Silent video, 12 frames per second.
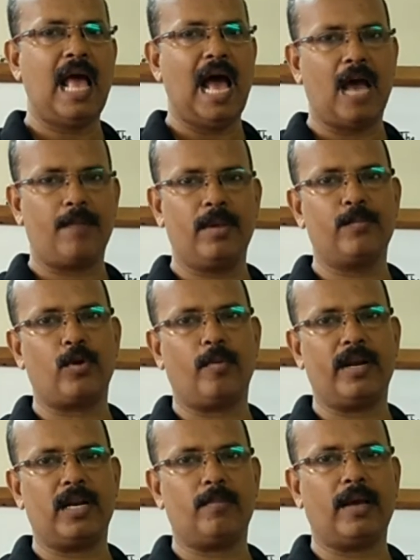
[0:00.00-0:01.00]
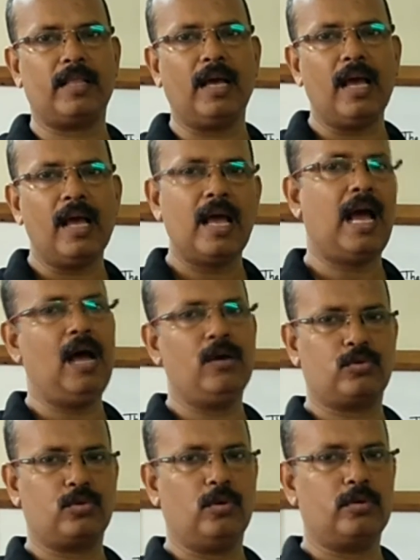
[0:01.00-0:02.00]
are being provided by the
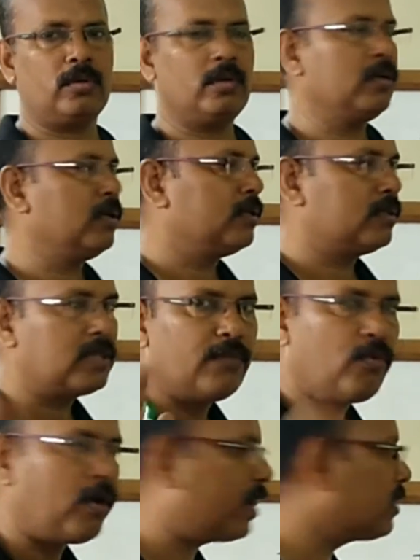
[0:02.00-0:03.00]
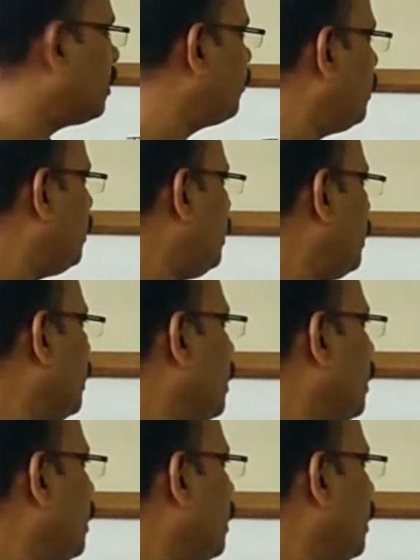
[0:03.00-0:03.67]
household. Say for example,